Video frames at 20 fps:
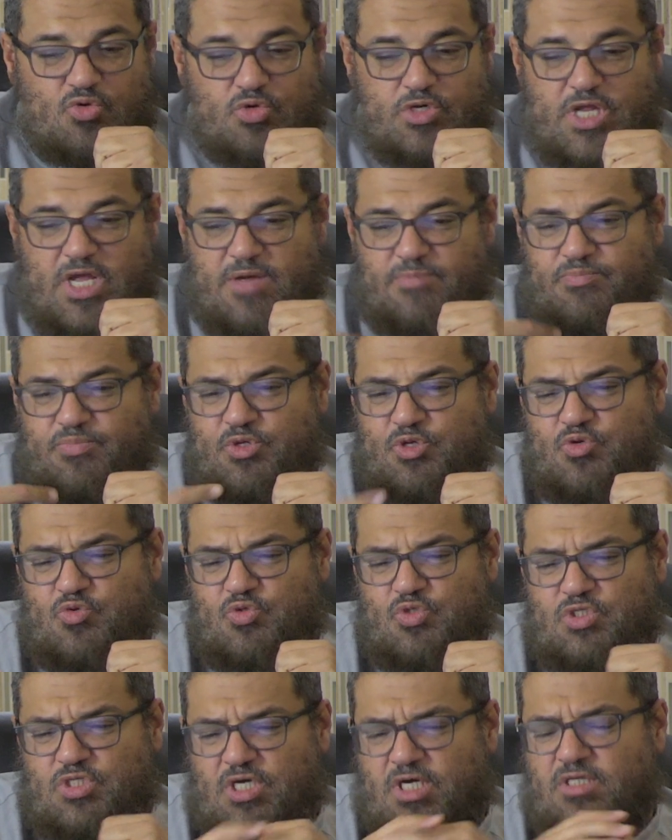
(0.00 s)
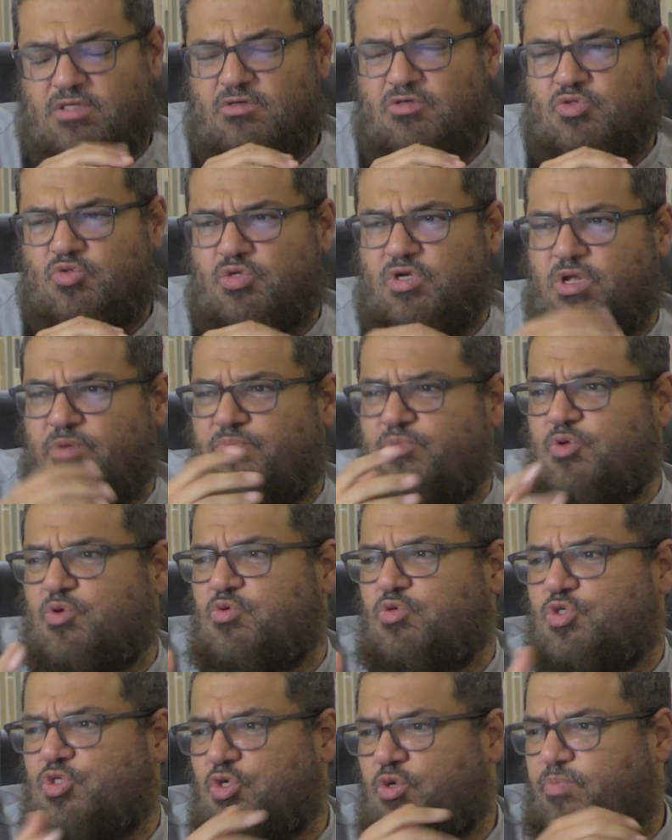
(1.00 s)
abuse others, when you
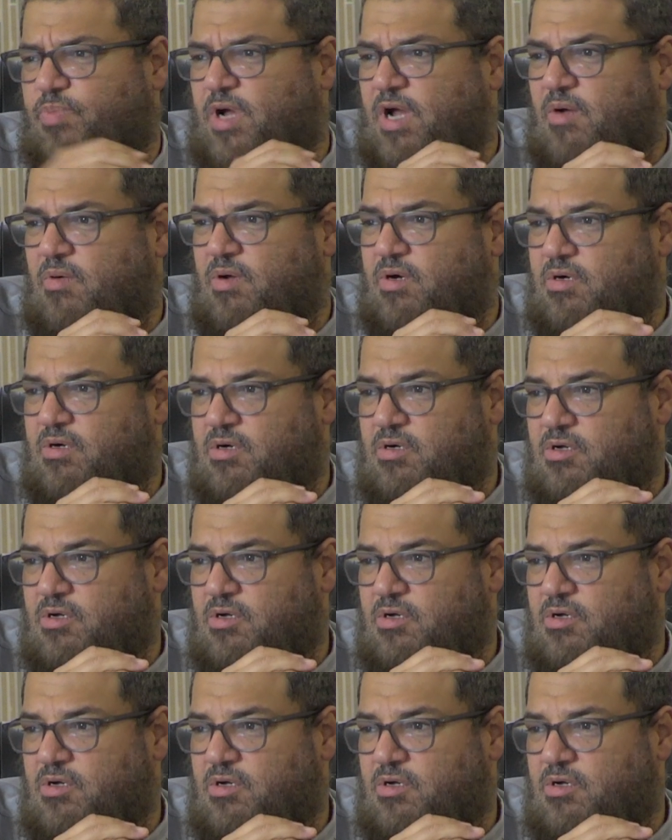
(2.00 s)
abuse your power,